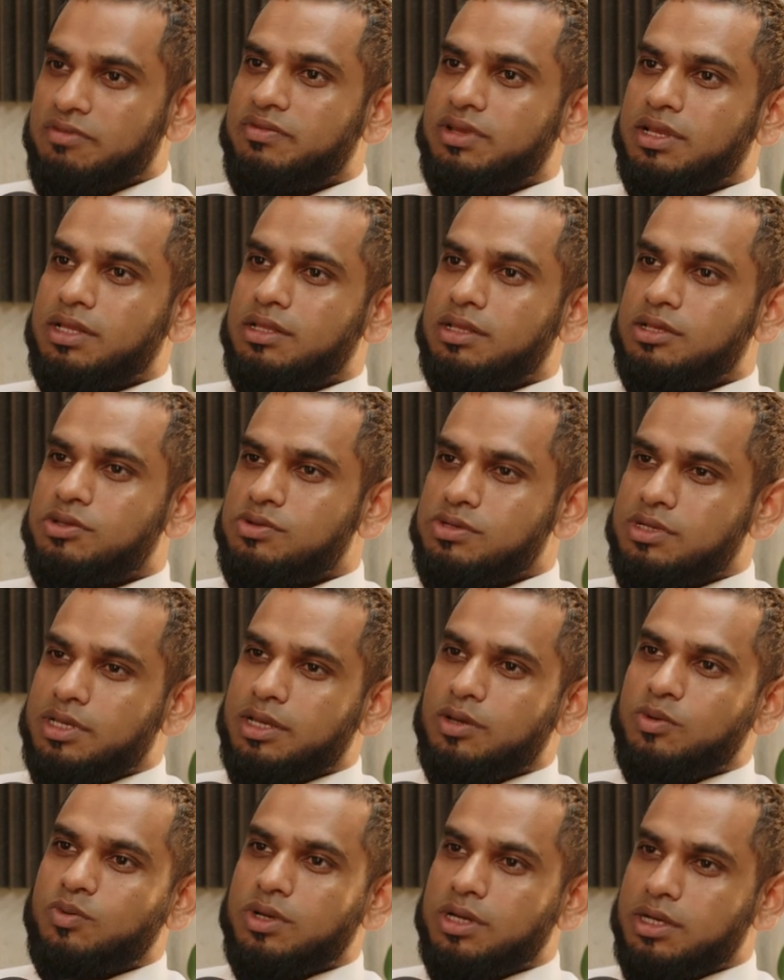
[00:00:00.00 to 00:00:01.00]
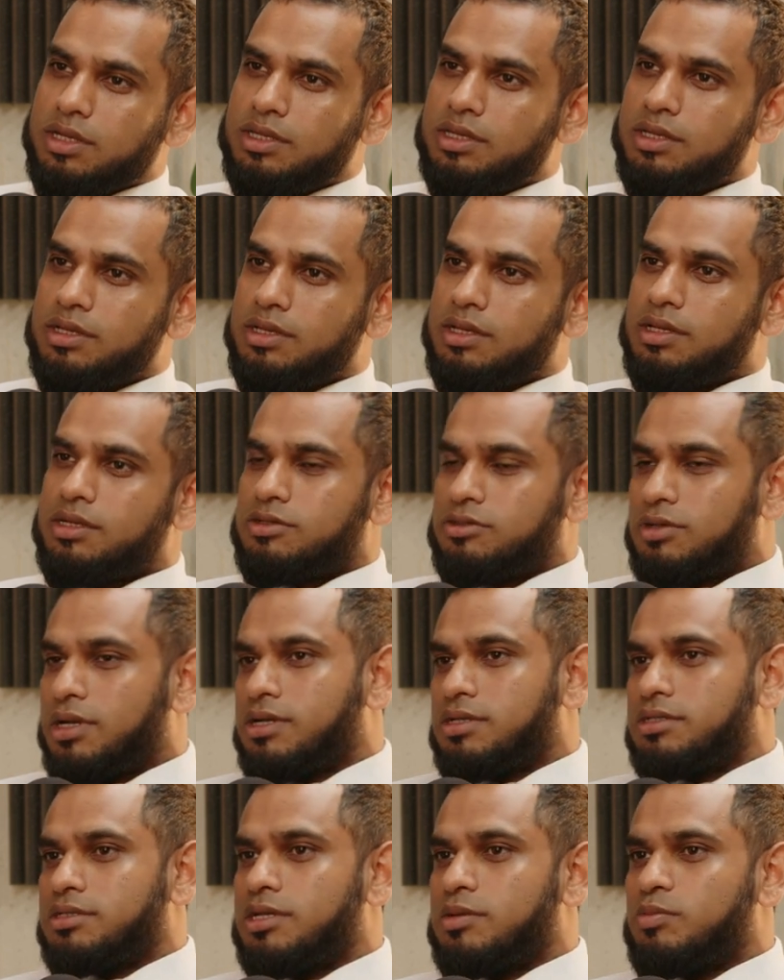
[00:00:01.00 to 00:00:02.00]
living in the UK, working and
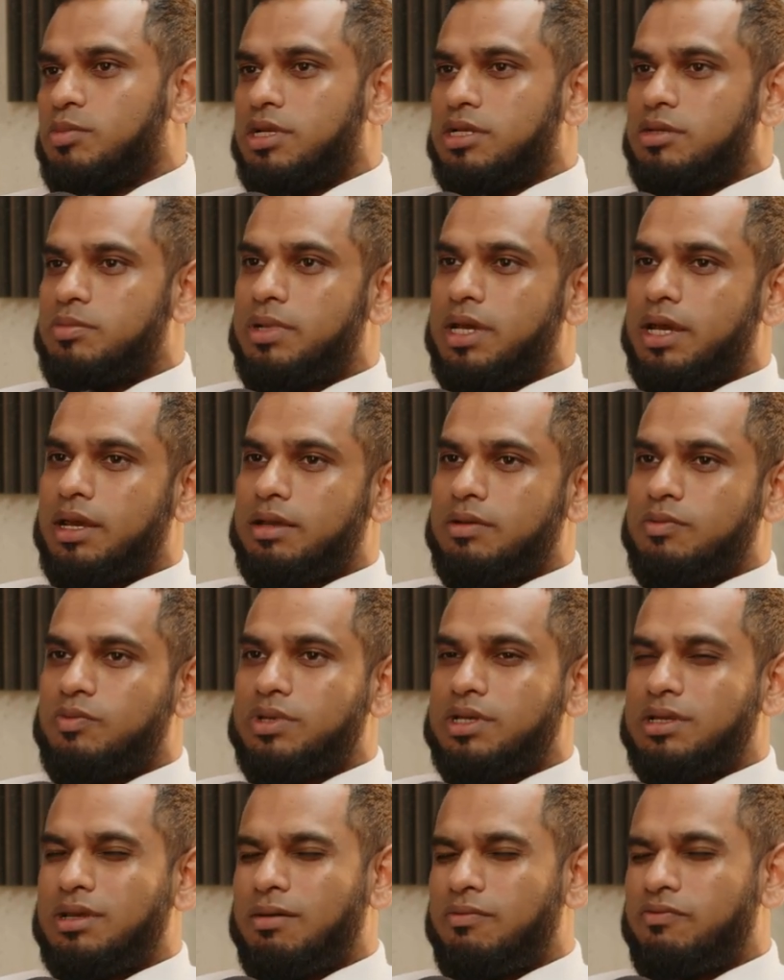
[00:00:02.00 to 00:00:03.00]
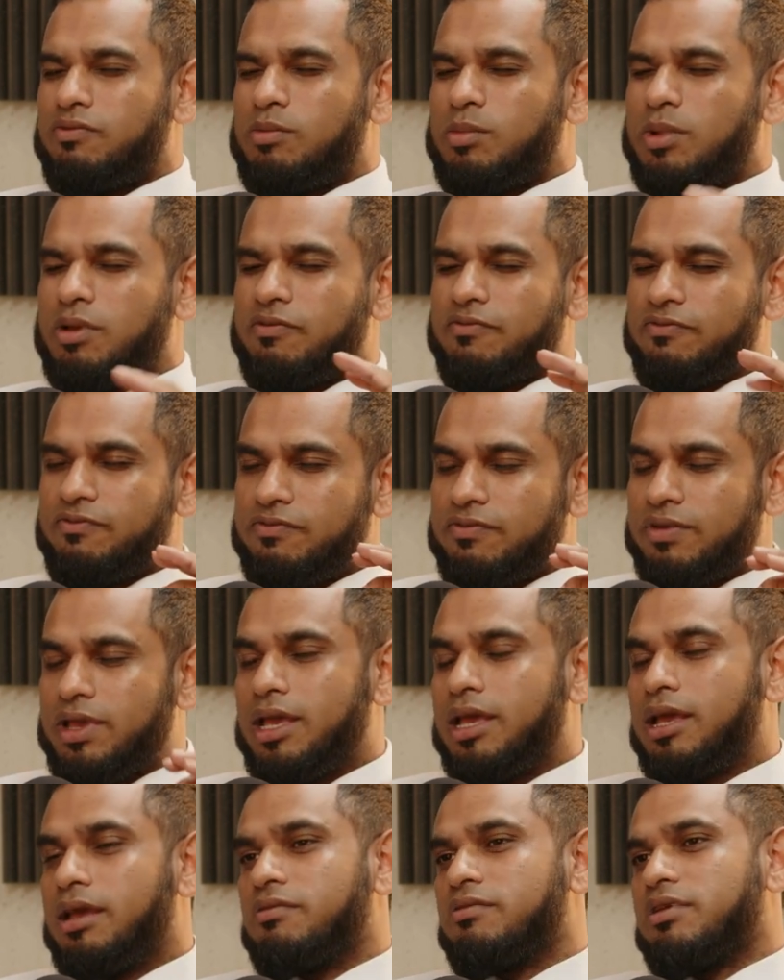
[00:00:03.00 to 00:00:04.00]
trying to send money back. We come from a
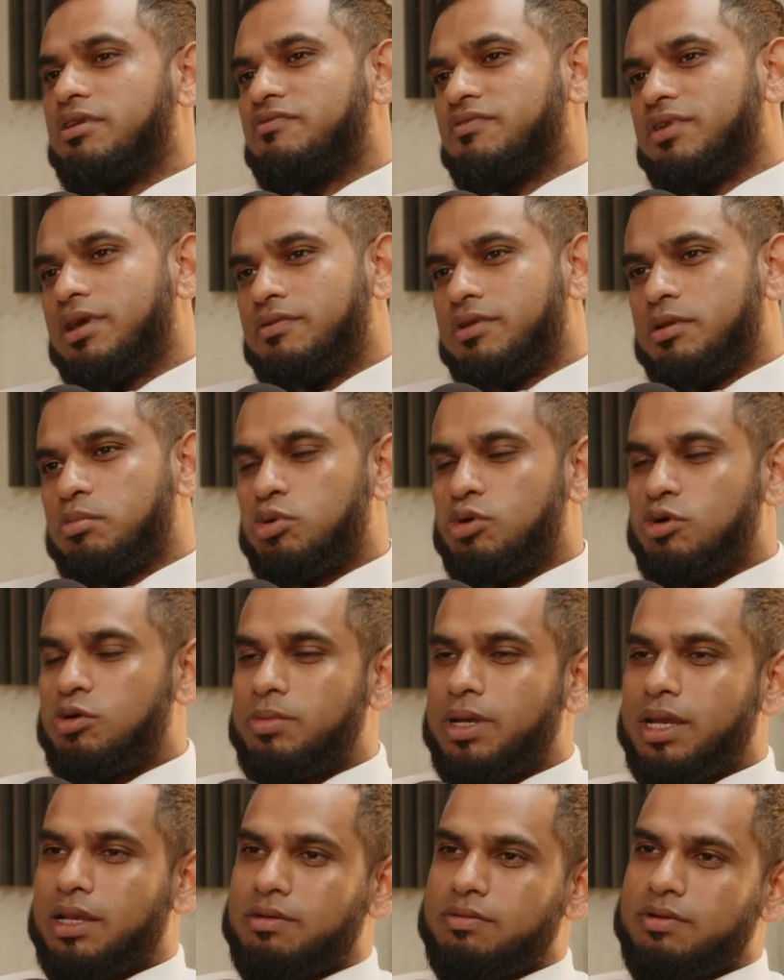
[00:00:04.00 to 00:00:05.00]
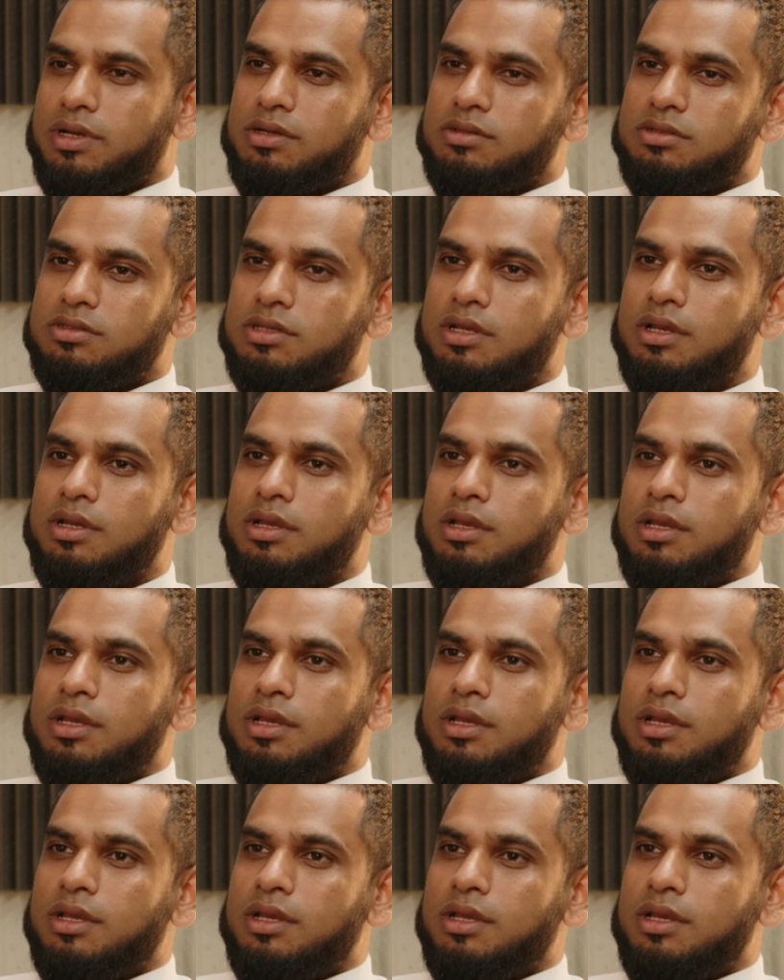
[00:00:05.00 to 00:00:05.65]
very, very poor background.